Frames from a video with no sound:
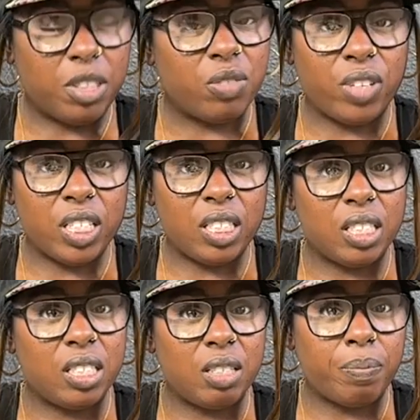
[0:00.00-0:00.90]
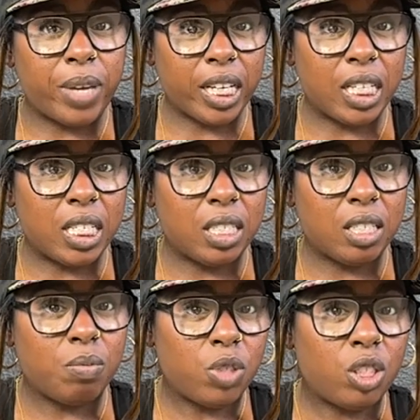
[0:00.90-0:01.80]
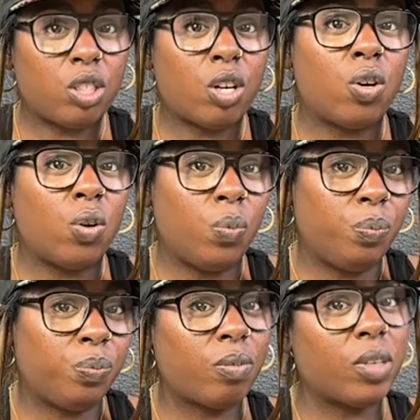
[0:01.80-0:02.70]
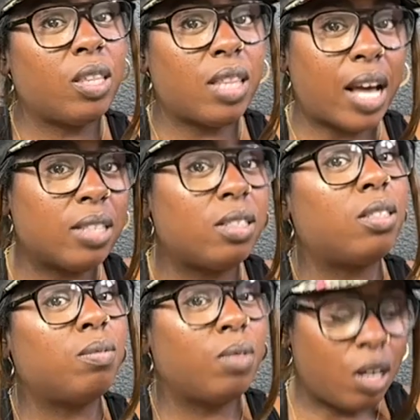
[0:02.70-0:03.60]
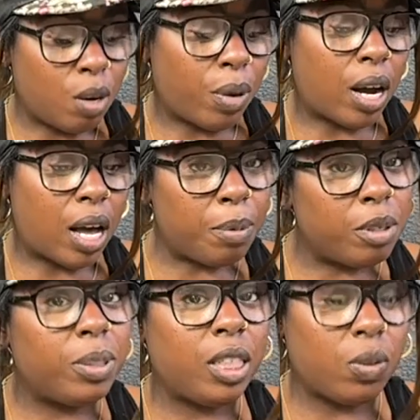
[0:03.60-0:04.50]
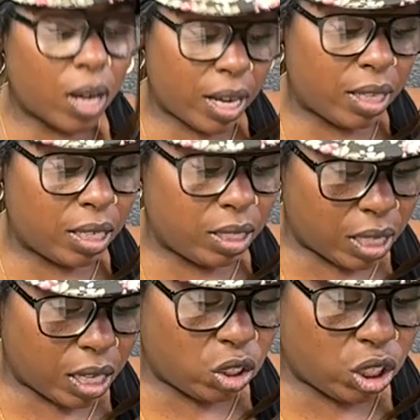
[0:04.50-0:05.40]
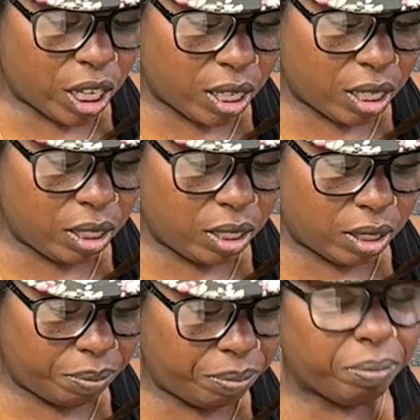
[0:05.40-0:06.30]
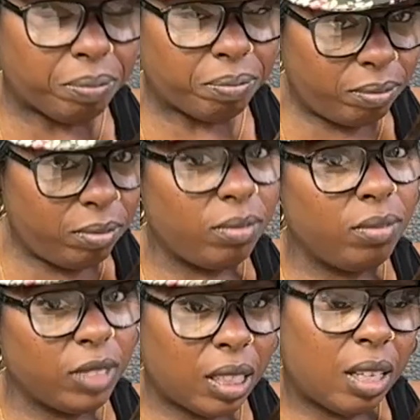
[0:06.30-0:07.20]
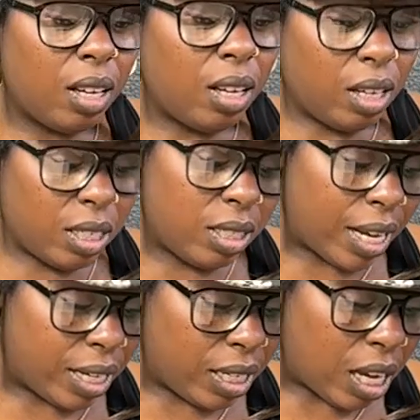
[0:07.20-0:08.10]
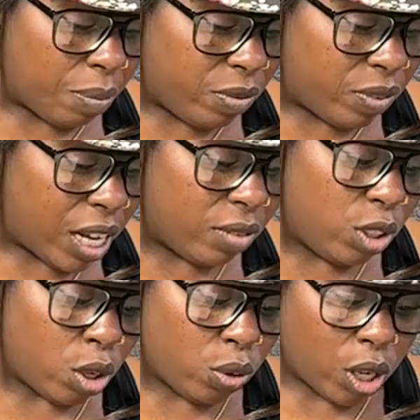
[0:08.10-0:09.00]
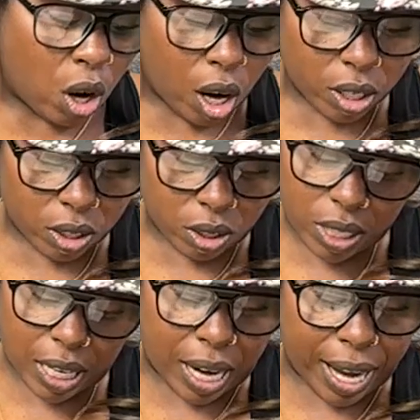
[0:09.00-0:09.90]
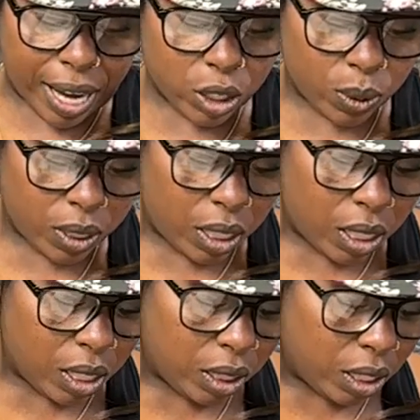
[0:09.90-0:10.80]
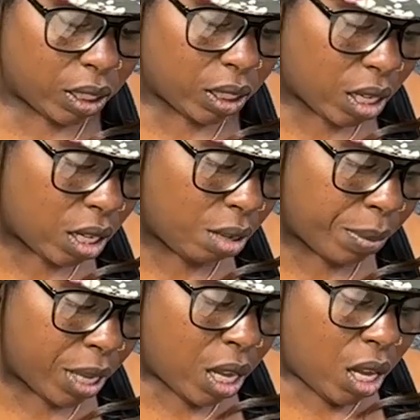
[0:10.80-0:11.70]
defenses and mechanisms. So that's probably why they say chess is like a game of life. So the article that I actually looked up